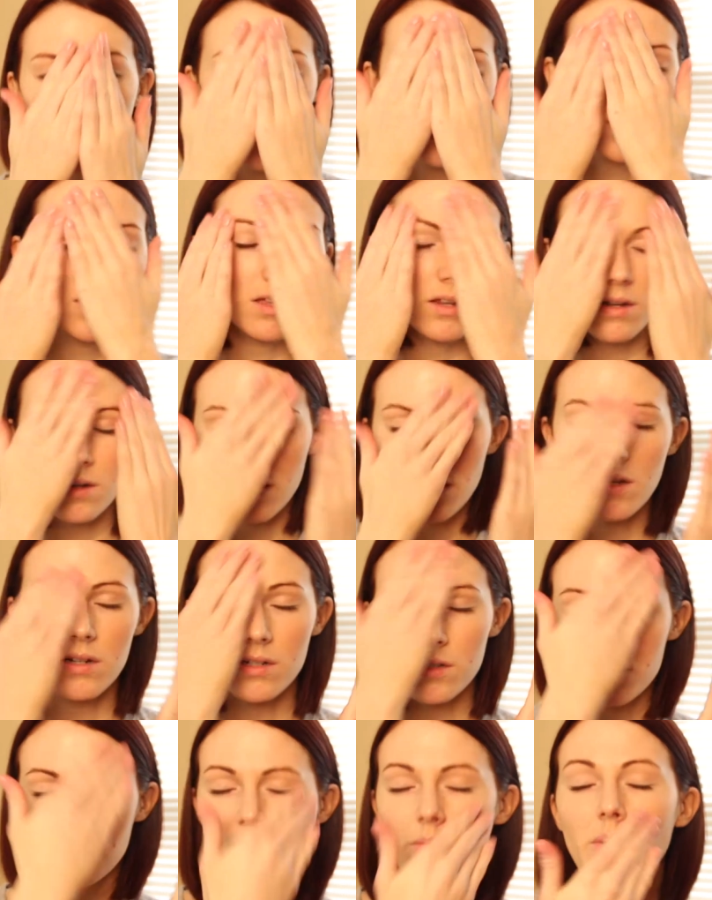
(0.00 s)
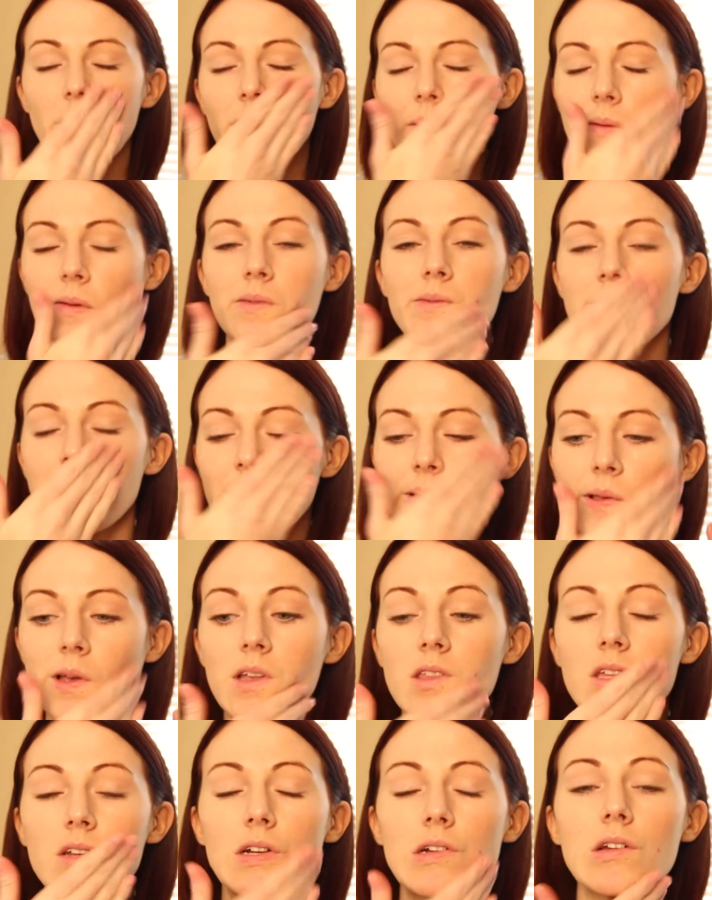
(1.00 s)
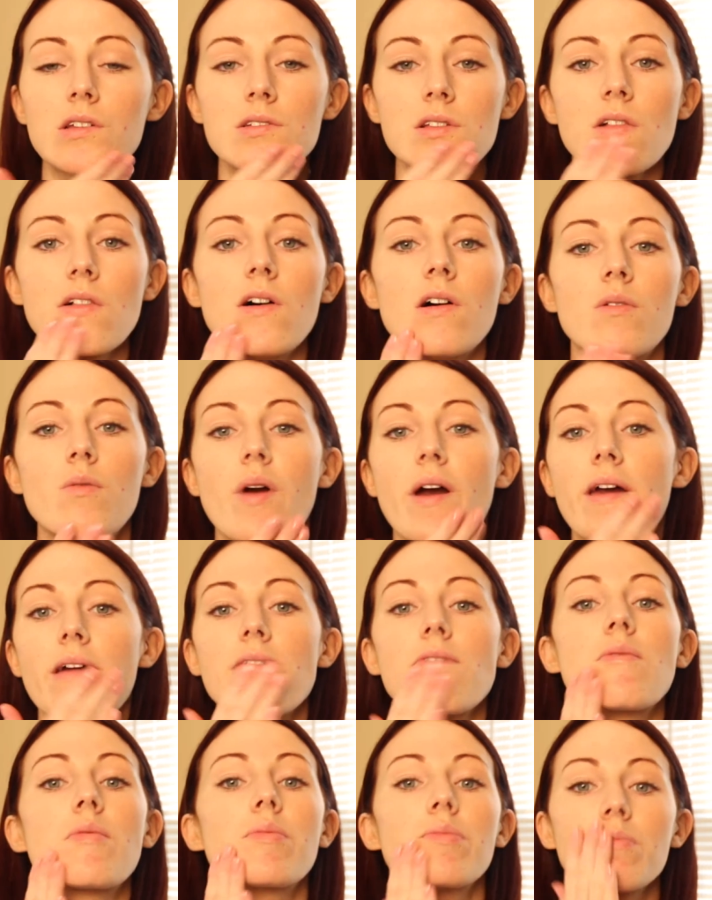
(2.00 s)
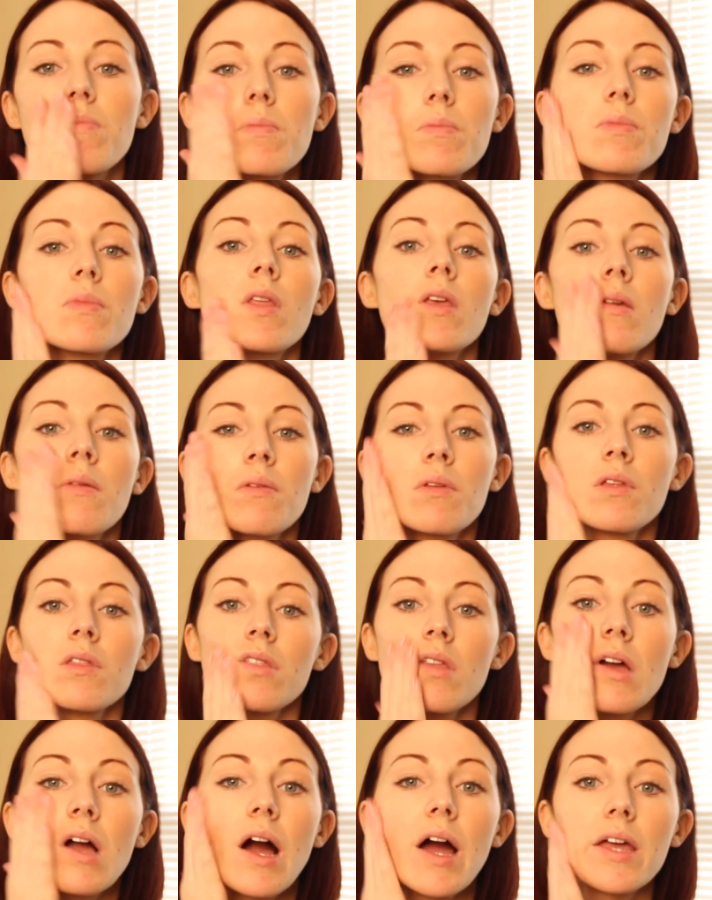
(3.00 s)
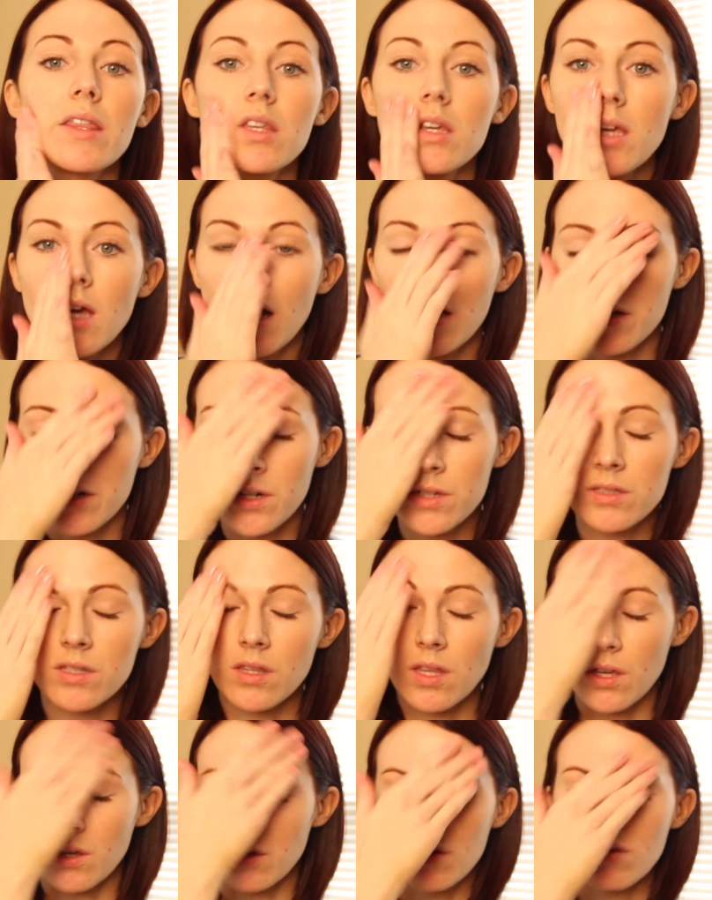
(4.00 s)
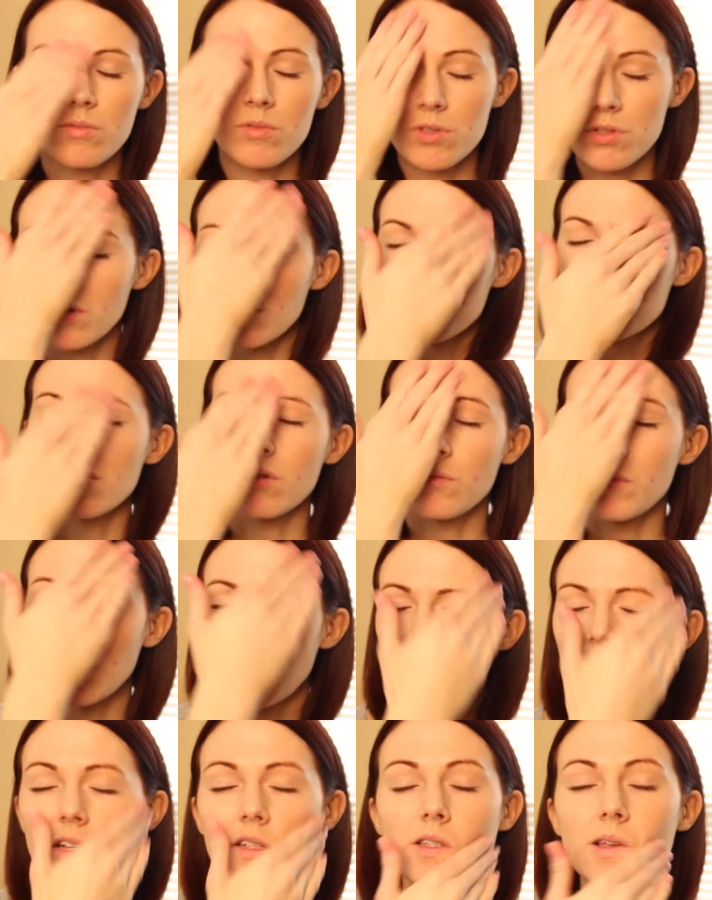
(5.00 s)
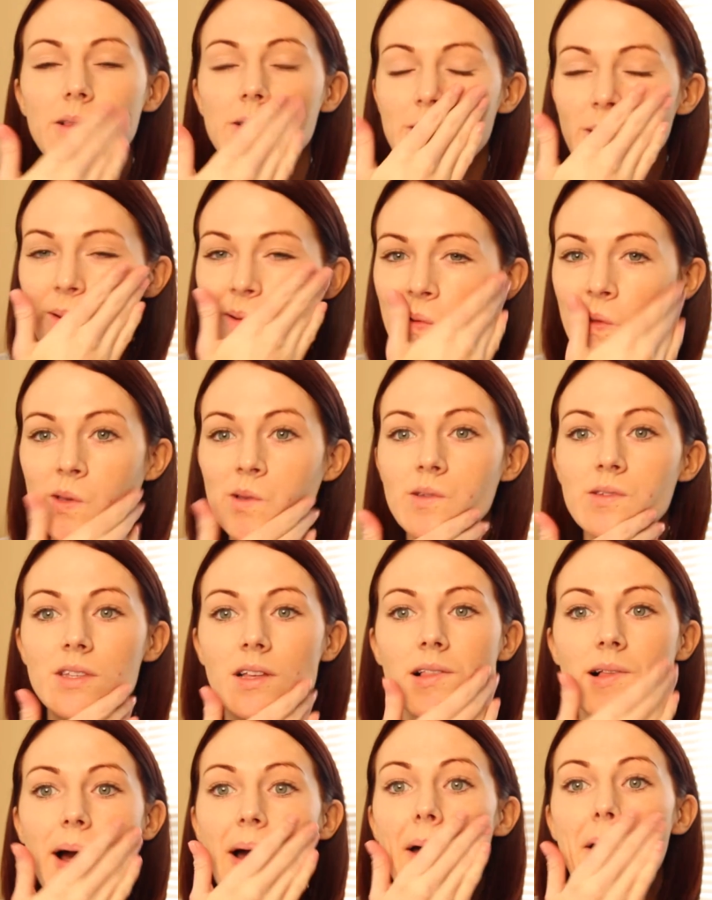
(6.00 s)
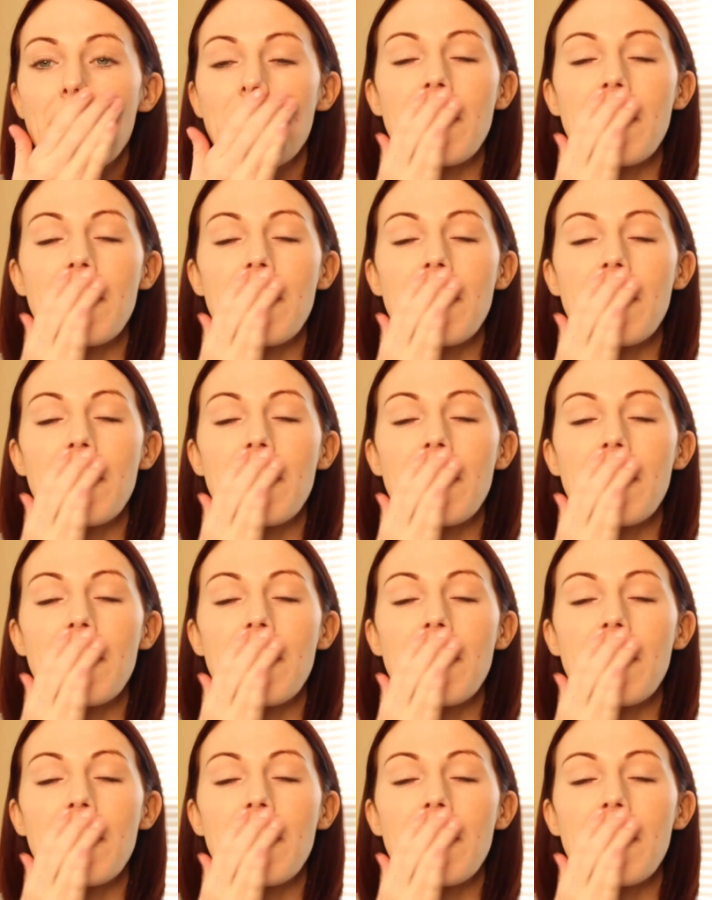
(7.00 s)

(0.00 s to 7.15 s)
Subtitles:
And I just rub it in. A little goes a long way. The guy at the counter at the Lancome store told me that. He's like, don't use a lot.